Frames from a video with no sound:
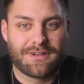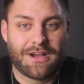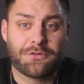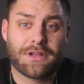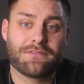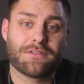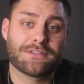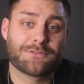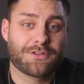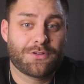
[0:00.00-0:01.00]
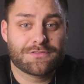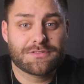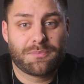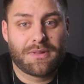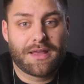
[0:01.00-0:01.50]
However, you can
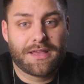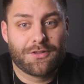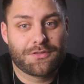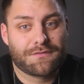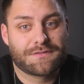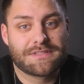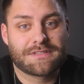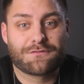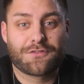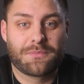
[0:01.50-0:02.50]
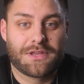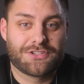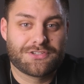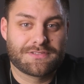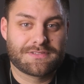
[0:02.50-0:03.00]
also apply a lot of these
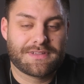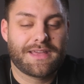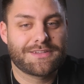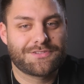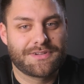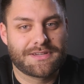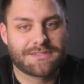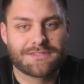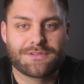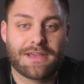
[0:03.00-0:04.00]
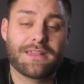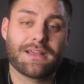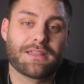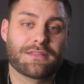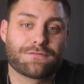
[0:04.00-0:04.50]
informations and tricks to
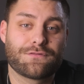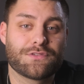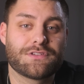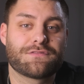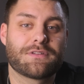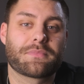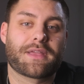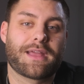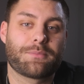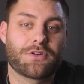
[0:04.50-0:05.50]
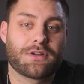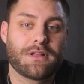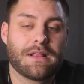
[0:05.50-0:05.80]
any other Fujifilm camera